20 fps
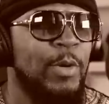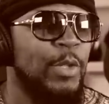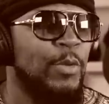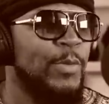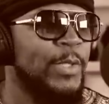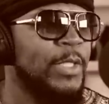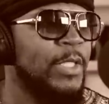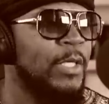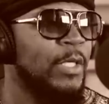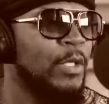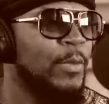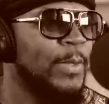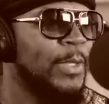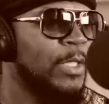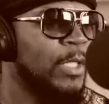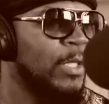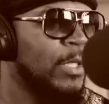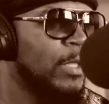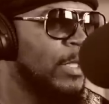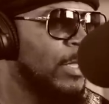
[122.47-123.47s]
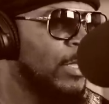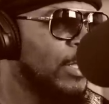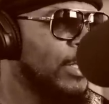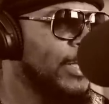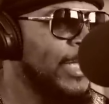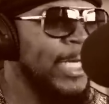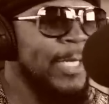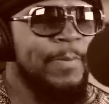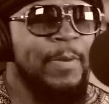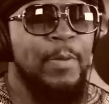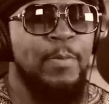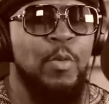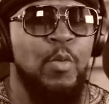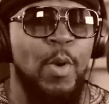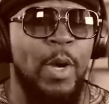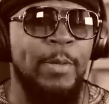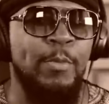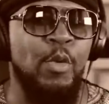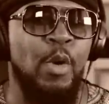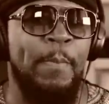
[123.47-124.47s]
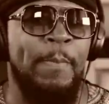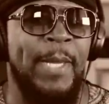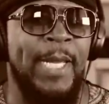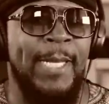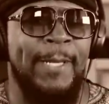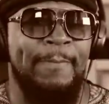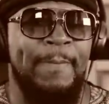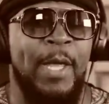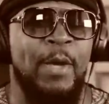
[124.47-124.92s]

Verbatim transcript: What's good? What's good? Let's give the people one more minute, man.